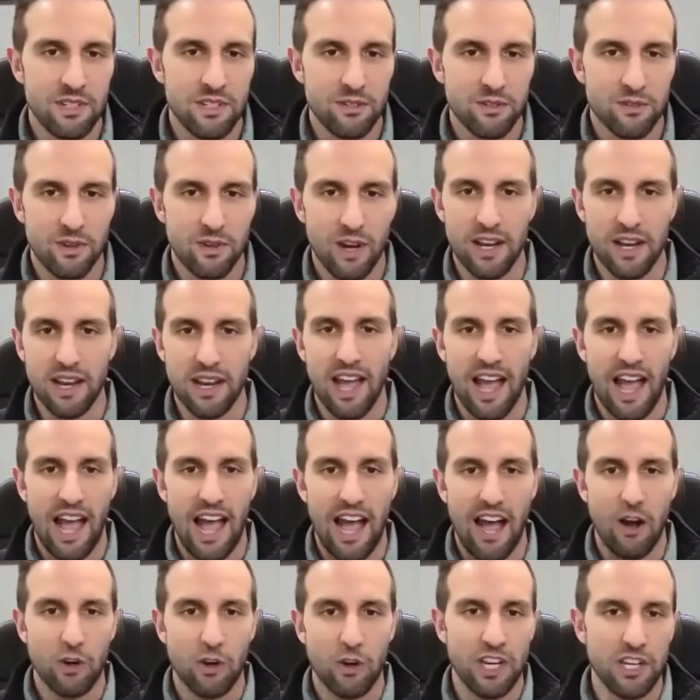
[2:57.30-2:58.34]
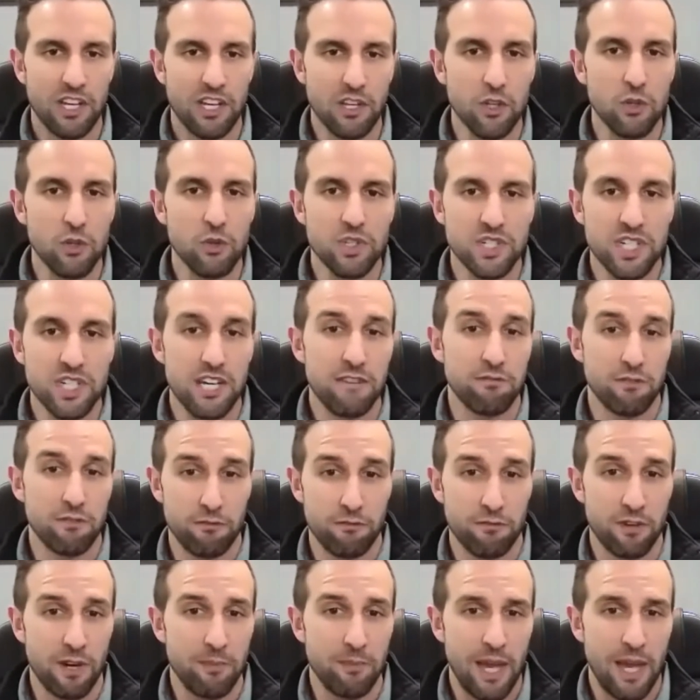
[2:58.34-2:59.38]
right? How can you differ
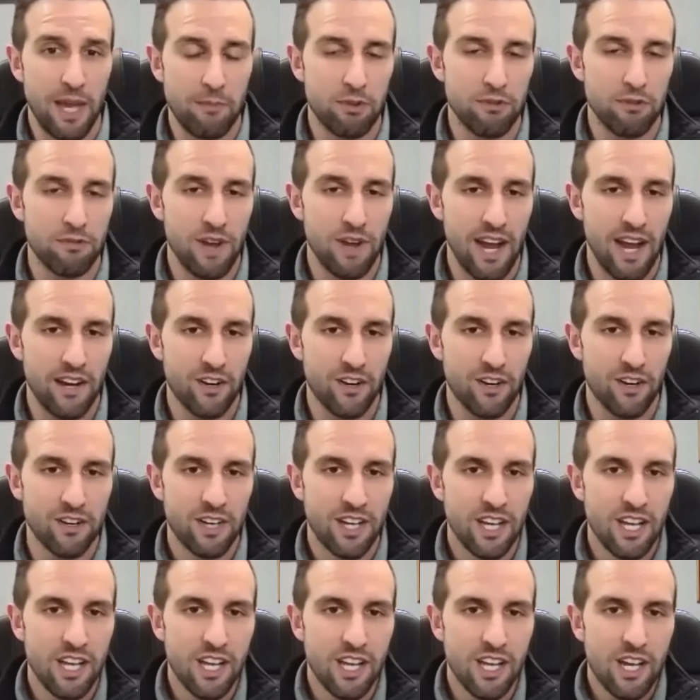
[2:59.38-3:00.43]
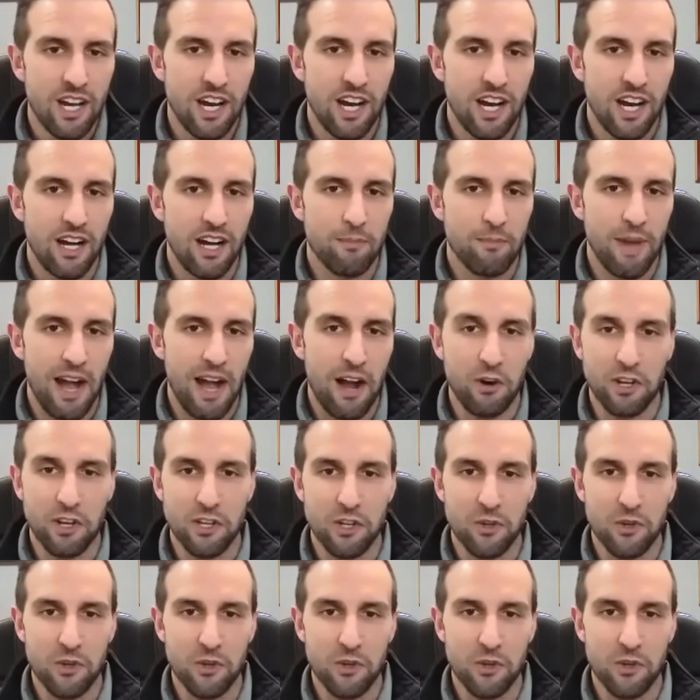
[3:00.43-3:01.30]
from that provider? How can you